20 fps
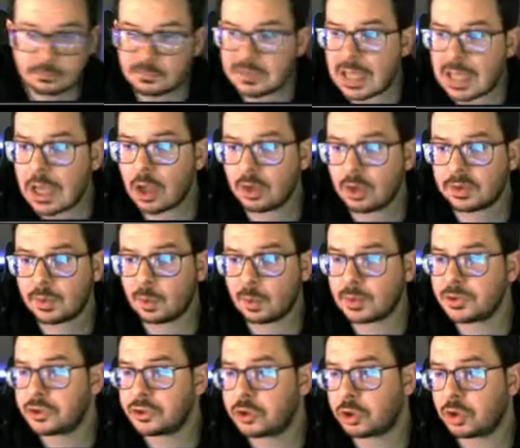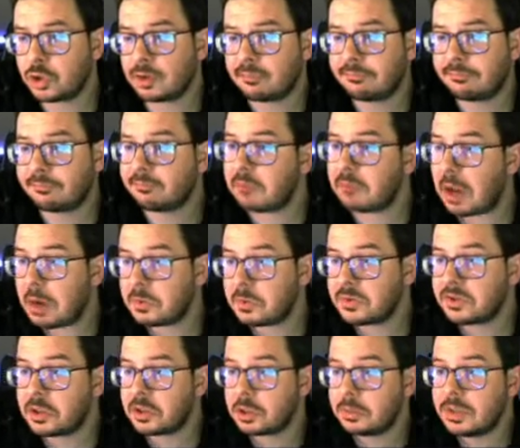I also wasn't sure if I was
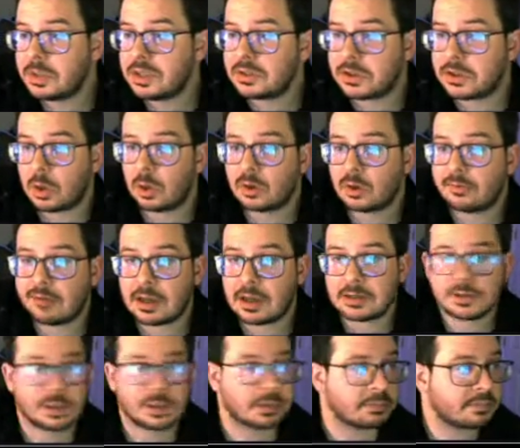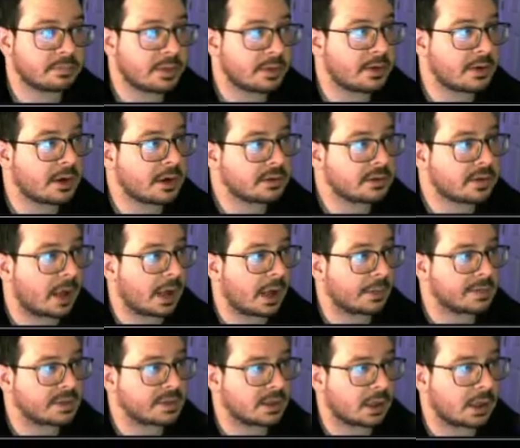going to be slower or faster in the
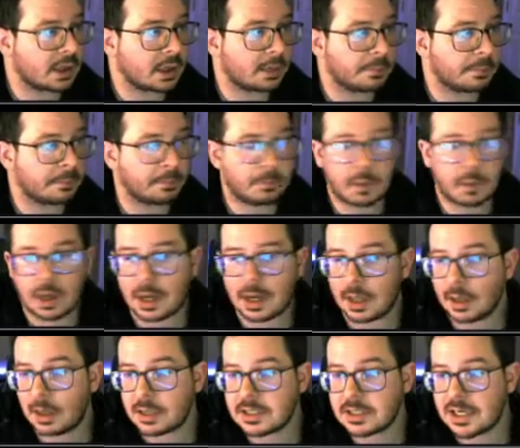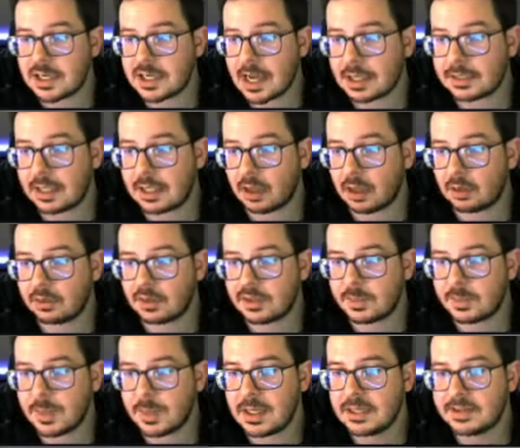Dusclops. I did not calc the
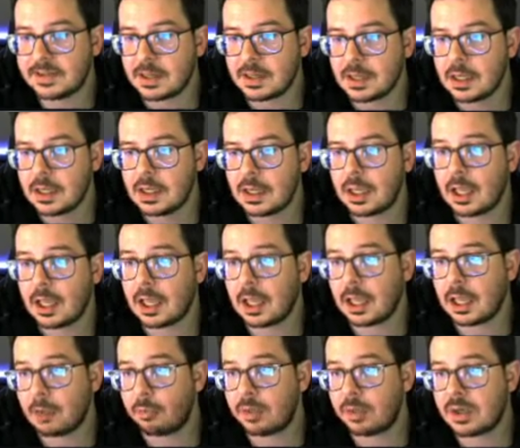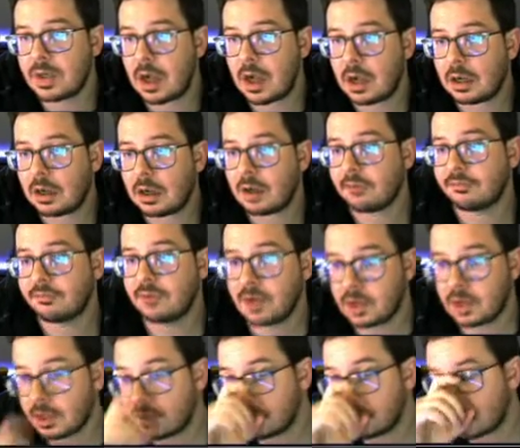speeds, but knockoff
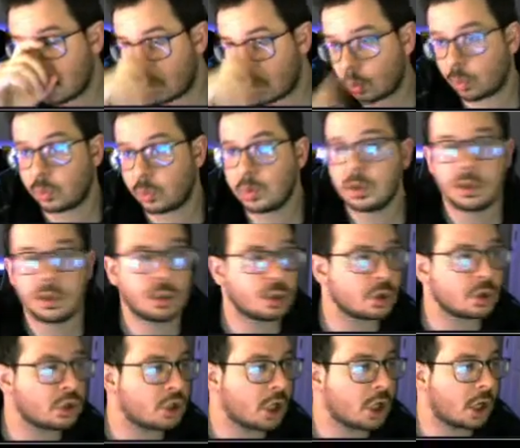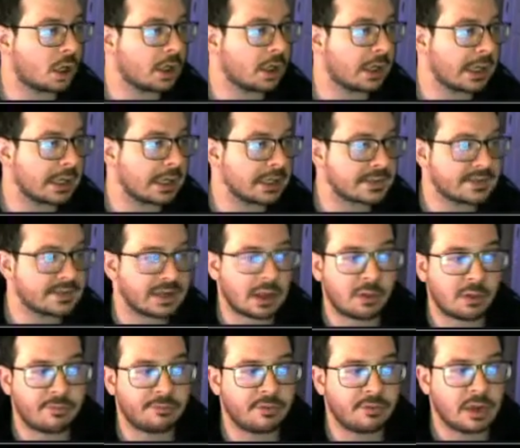does a really good chunk in
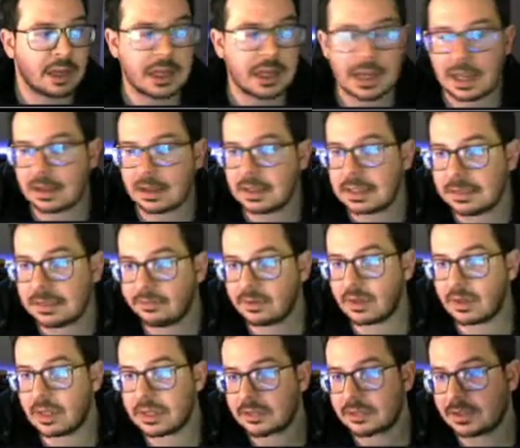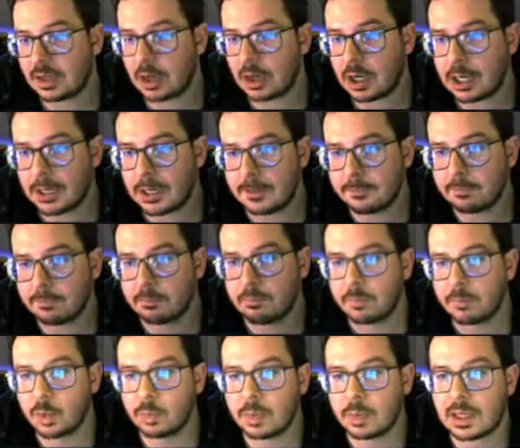itself. And the Eviolite's gone.
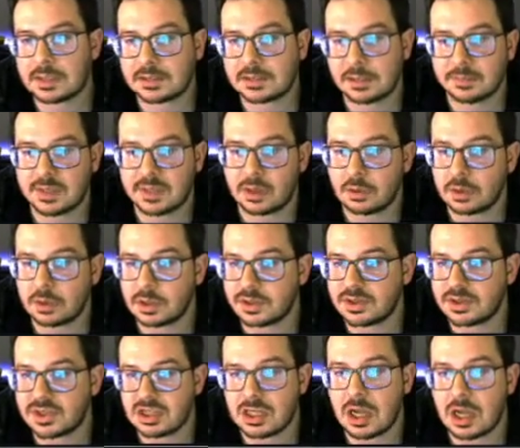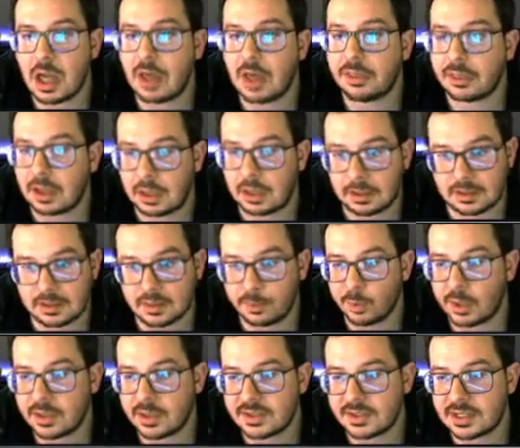Moonblast comes out and does nothing to
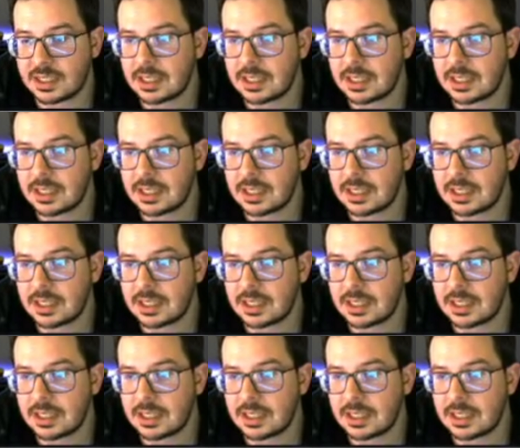Breezy.